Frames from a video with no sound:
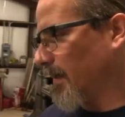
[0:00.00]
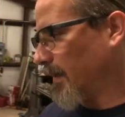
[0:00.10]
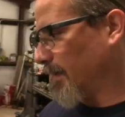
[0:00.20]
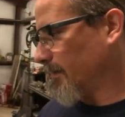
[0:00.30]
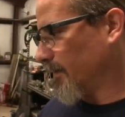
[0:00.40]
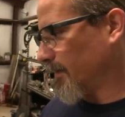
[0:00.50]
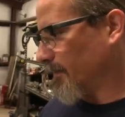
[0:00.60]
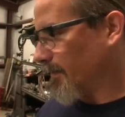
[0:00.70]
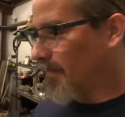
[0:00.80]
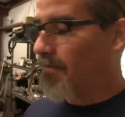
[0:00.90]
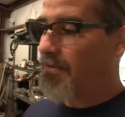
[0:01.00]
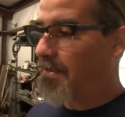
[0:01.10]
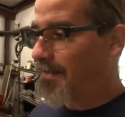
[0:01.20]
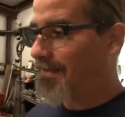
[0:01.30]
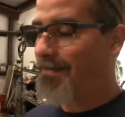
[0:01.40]
and, you know,
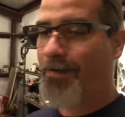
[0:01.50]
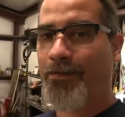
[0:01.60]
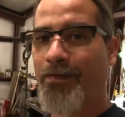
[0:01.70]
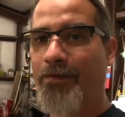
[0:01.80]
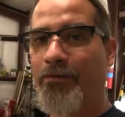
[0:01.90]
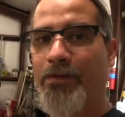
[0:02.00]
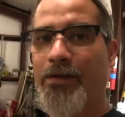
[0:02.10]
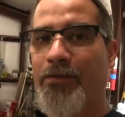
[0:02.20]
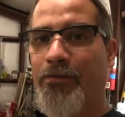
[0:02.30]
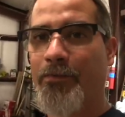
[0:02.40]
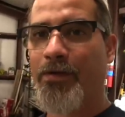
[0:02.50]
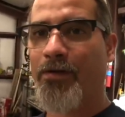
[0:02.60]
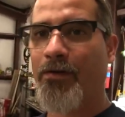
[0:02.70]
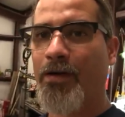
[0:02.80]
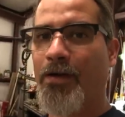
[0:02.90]
dissect everything from there.